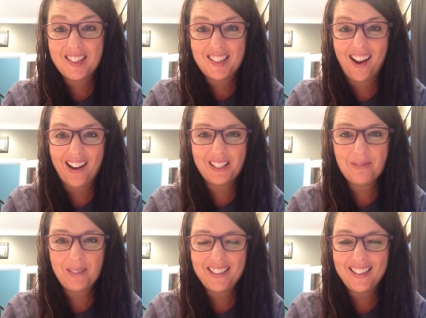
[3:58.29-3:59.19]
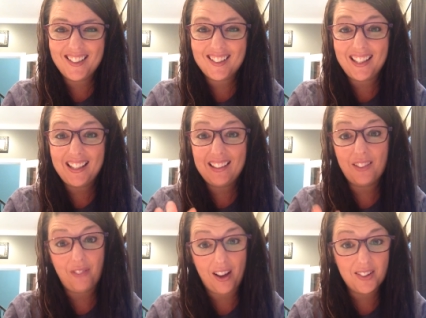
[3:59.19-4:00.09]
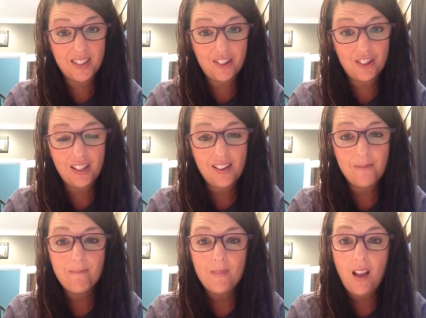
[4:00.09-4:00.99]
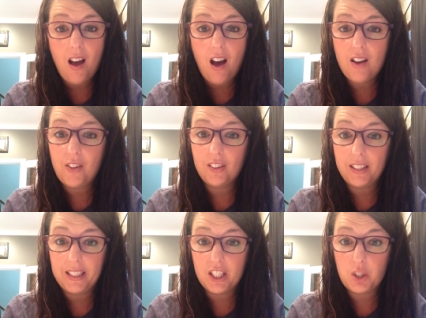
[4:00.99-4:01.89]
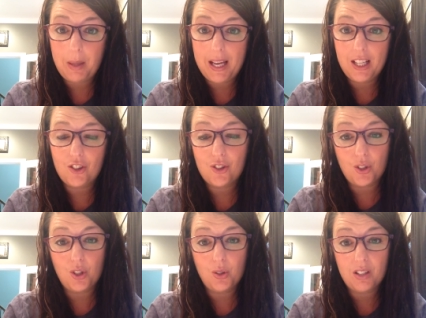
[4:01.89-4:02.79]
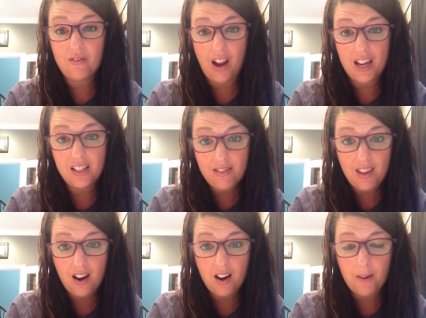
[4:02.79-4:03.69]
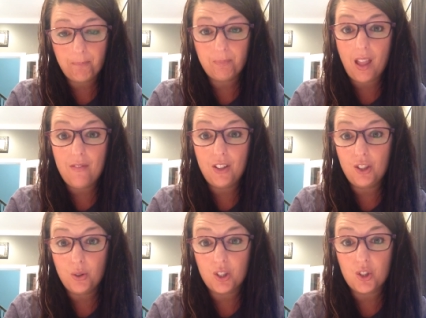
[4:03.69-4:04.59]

this document is in the file section of our lineage page. So you can find it there, and then you